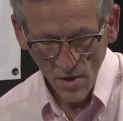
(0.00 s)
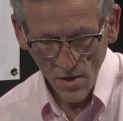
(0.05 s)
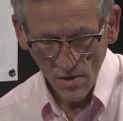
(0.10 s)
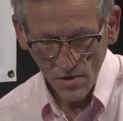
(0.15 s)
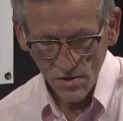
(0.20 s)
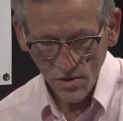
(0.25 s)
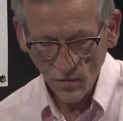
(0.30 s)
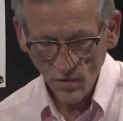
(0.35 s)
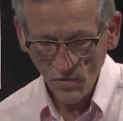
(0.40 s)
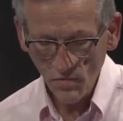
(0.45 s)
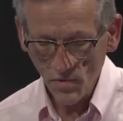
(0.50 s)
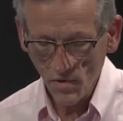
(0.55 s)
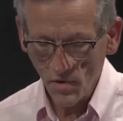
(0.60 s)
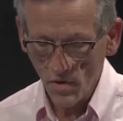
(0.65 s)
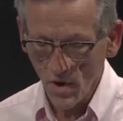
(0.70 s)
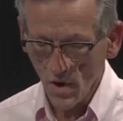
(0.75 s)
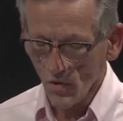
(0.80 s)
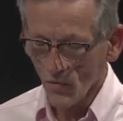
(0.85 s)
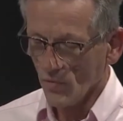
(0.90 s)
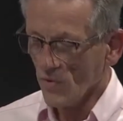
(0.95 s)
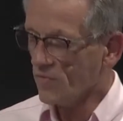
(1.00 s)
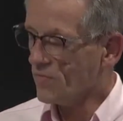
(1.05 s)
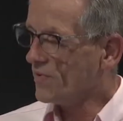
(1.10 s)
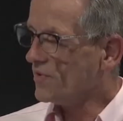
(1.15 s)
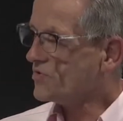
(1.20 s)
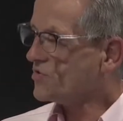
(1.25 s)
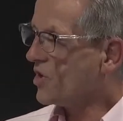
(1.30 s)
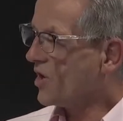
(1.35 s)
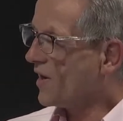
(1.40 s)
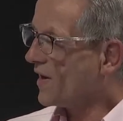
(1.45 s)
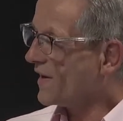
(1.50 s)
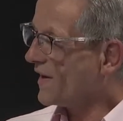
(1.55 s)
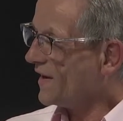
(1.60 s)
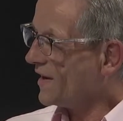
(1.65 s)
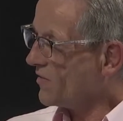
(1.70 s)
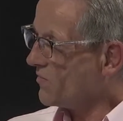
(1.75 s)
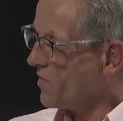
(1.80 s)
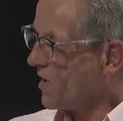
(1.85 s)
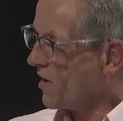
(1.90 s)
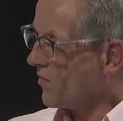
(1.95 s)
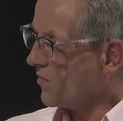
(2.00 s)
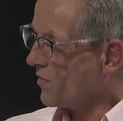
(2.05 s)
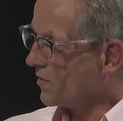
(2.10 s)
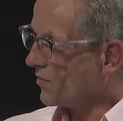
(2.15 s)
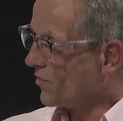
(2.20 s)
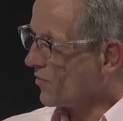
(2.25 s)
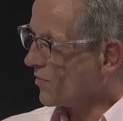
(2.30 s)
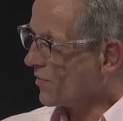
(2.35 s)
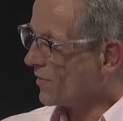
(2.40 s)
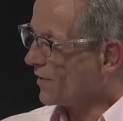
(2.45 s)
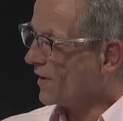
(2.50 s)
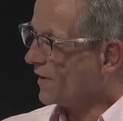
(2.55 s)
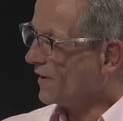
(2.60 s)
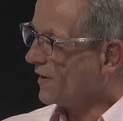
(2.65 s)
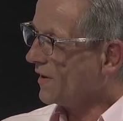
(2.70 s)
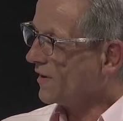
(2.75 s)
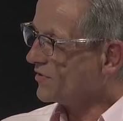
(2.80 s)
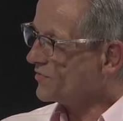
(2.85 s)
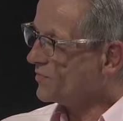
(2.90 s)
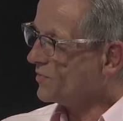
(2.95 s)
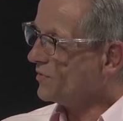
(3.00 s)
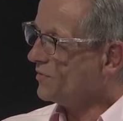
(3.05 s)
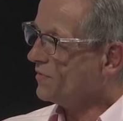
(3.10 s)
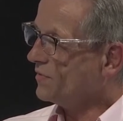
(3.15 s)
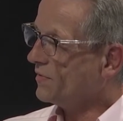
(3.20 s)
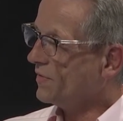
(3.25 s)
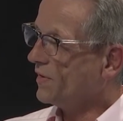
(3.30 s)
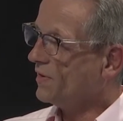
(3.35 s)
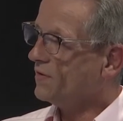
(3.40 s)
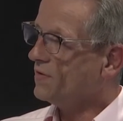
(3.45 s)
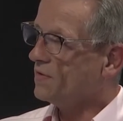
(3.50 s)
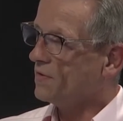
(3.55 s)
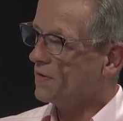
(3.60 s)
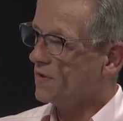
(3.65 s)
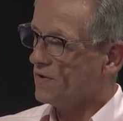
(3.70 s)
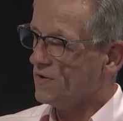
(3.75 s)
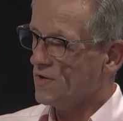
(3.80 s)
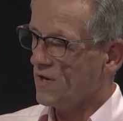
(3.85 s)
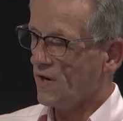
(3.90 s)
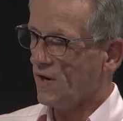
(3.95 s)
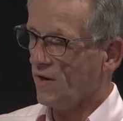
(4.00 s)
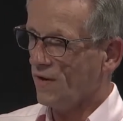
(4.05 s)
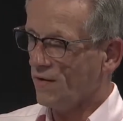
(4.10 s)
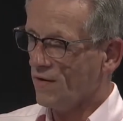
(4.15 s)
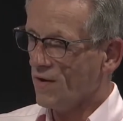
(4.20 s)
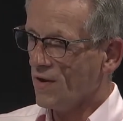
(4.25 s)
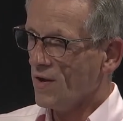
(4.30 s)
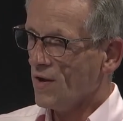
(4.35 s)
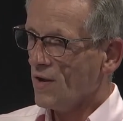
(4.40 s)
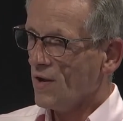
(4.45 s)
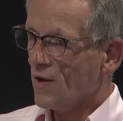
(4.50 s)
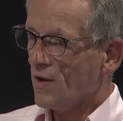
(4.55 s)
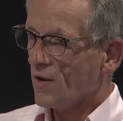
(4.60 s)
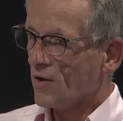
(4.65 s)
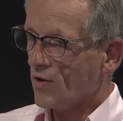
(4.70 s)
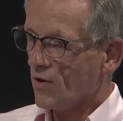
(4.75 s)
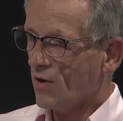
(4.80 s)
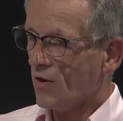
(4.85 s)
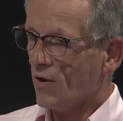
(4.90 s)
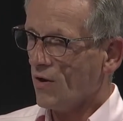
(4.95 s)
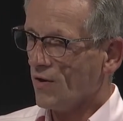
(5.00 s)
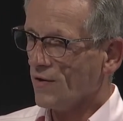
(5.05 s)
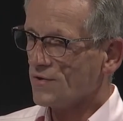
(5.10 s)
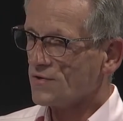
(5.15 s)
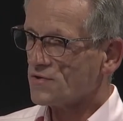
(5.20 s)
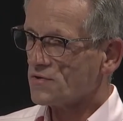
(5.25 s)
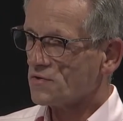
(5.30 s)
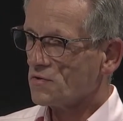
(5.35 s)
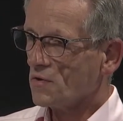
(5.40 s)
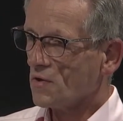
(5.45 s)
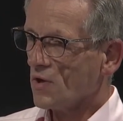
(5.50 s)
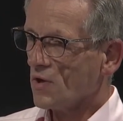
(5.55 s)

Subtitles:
So we've been talking about what Oregon has been doing to contain costs,